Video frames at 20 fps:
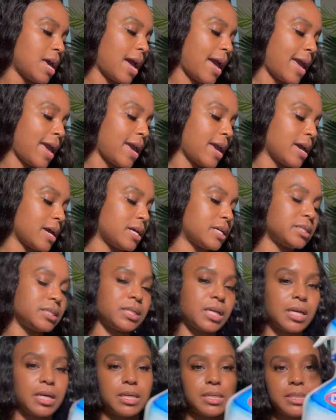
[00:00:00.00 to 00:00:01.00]

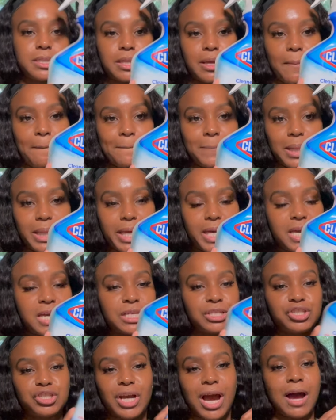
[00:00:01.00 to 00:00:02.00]
And some
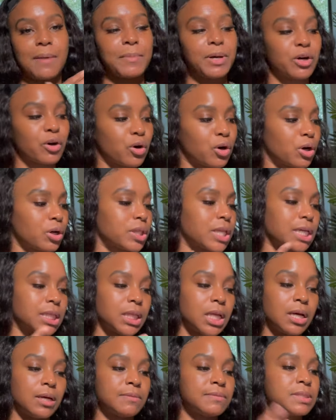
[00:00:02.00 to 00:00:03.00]
bleach. I'm a girl that
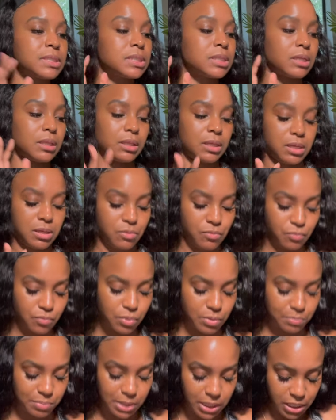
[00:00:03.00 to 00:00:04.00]
loves to clean
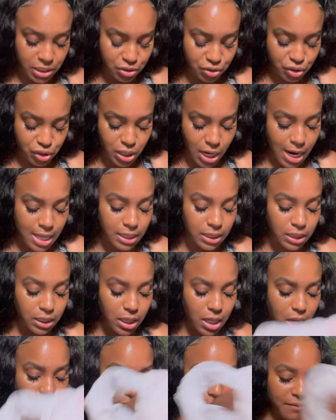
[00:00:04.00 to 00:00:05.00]
with bleach. I
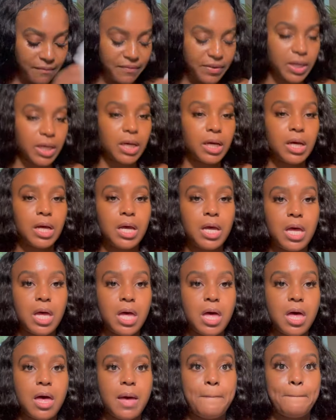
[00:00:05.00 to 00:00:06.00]
love
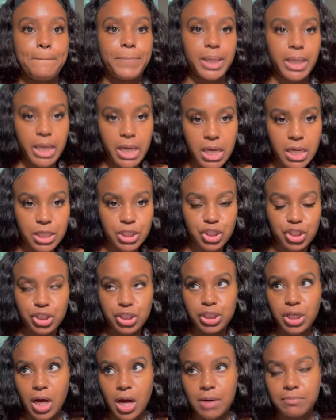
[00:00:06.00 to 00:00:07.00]
bleach.
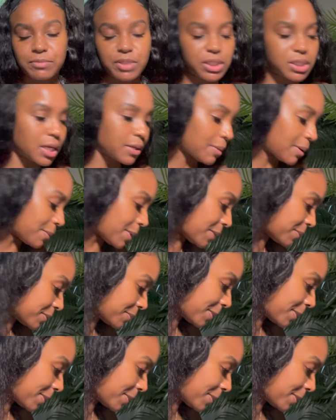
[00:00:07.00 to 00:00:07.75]
I'm just like my mama.